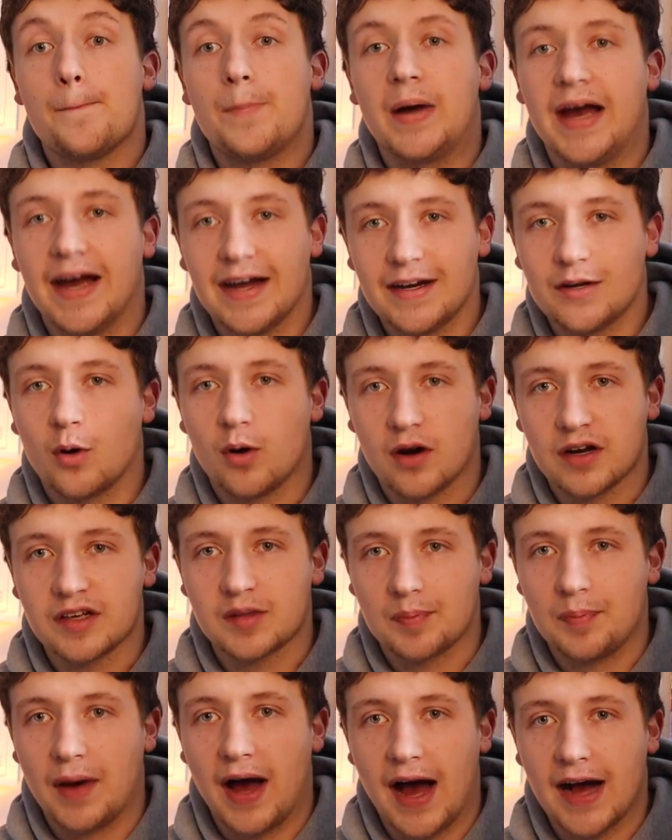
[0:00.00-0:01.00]

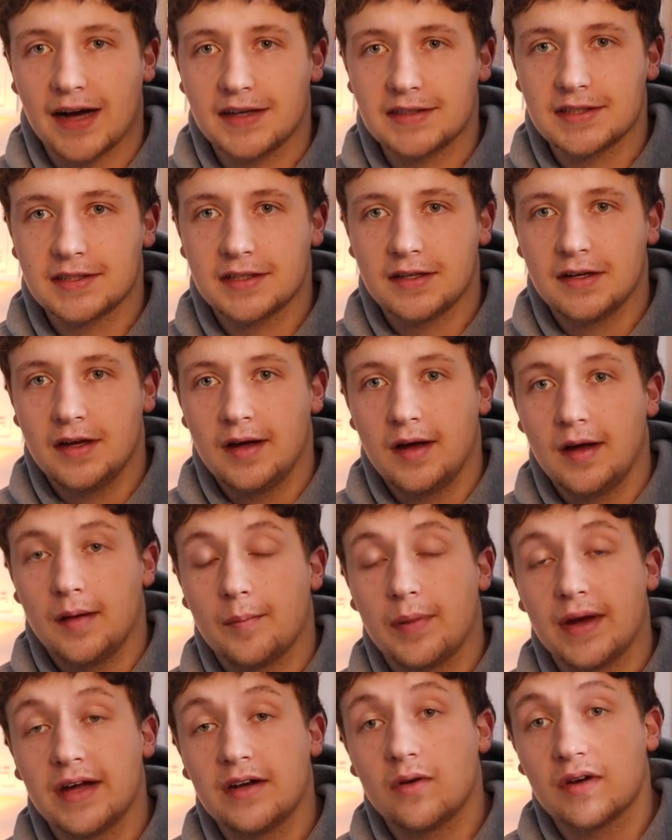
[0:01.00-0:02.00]
Pandora's Box.
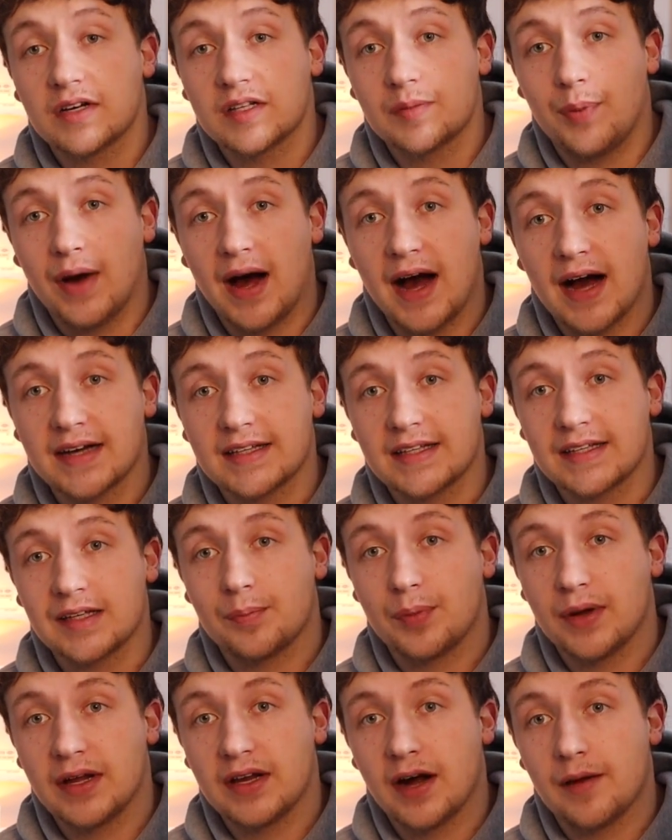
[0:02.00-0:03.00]
Pandora's Box is
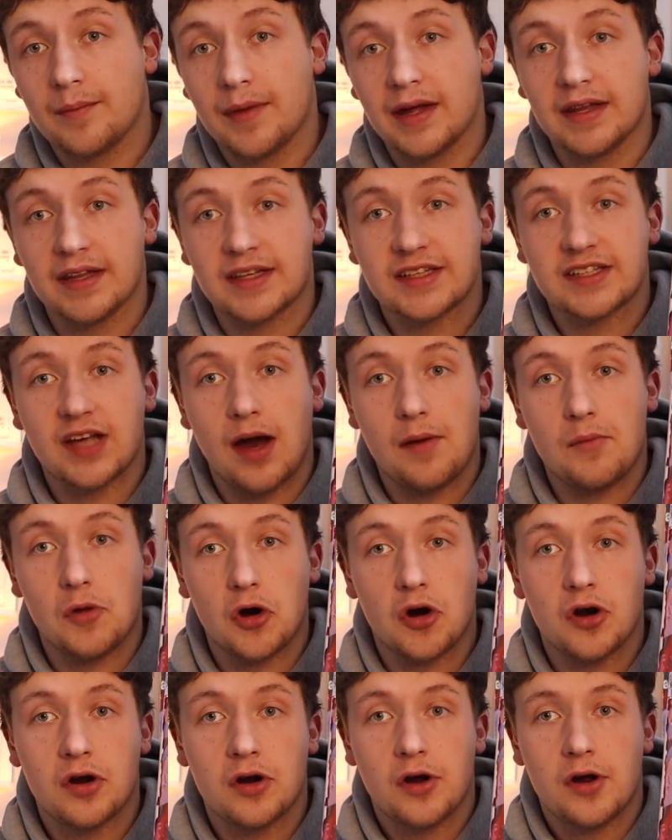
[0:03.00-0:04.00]
a painting I made this
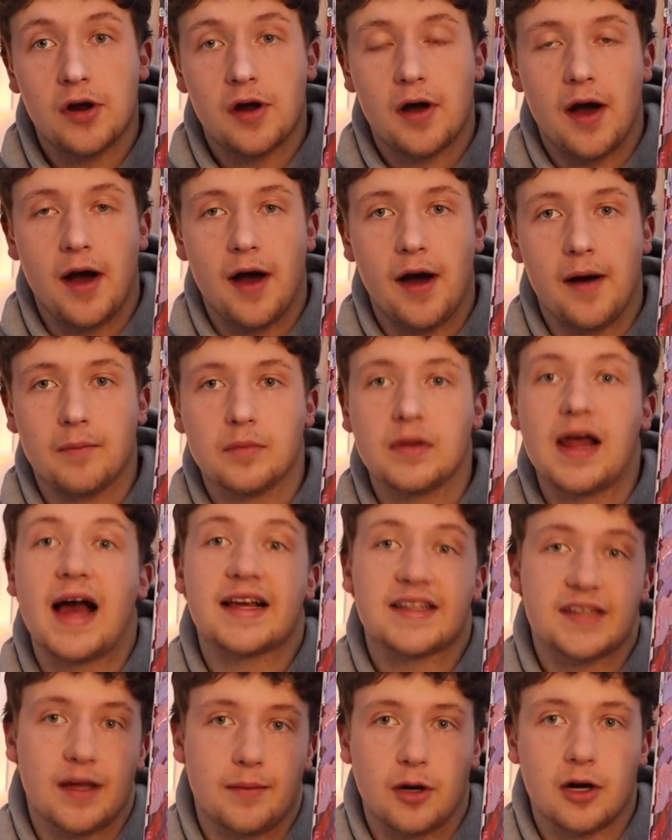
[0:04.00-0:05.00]
summer,
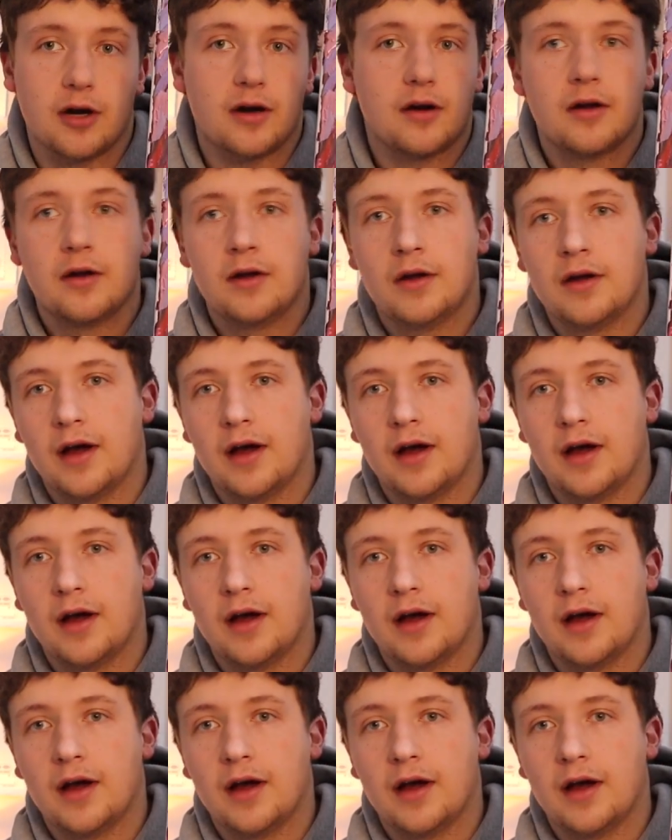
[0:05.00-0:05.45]
last summer.